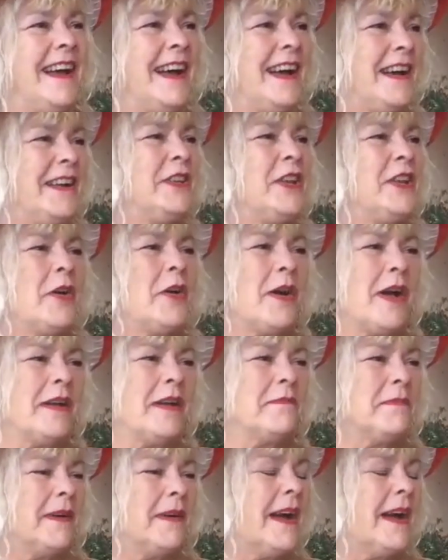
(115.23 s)
No,
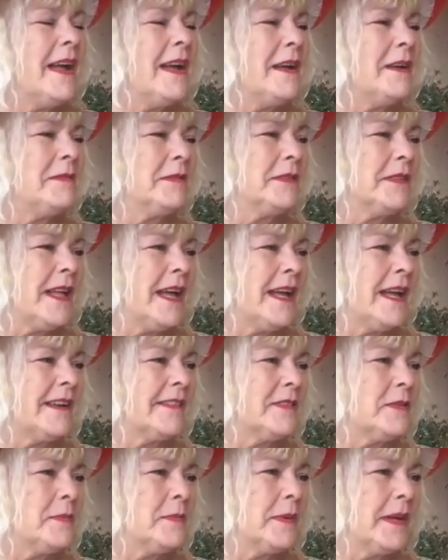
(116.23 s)
I am glad
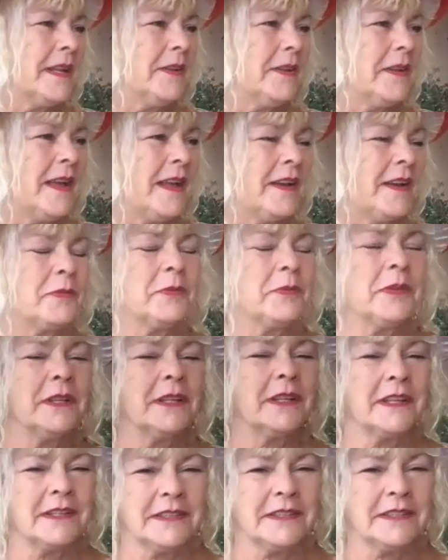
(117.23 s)
everybody had a
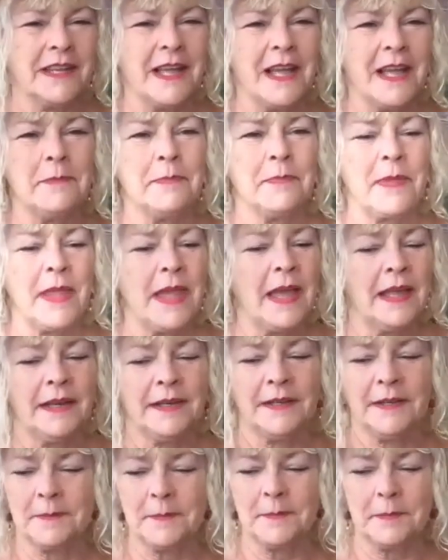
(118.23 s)
really good time.
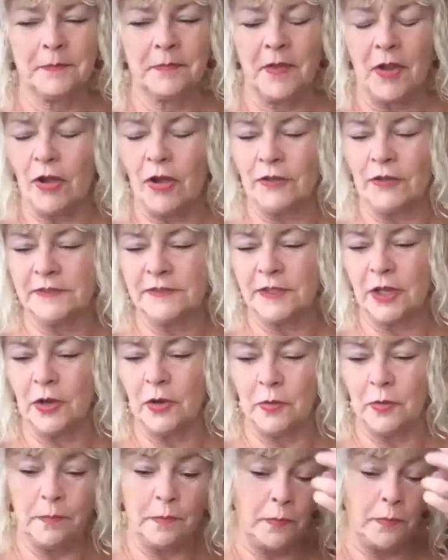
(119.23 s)
And
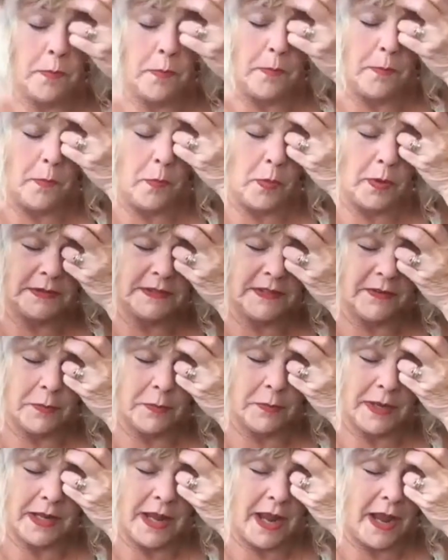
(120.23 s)
also, once
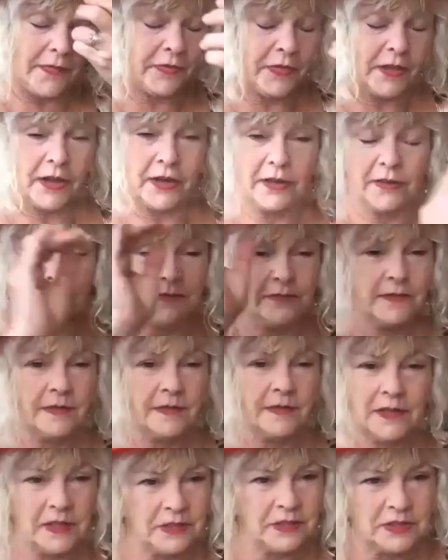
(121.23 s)
everybody got there,
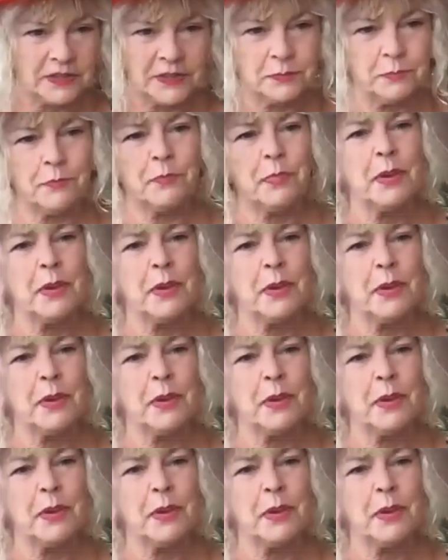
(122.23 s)
they just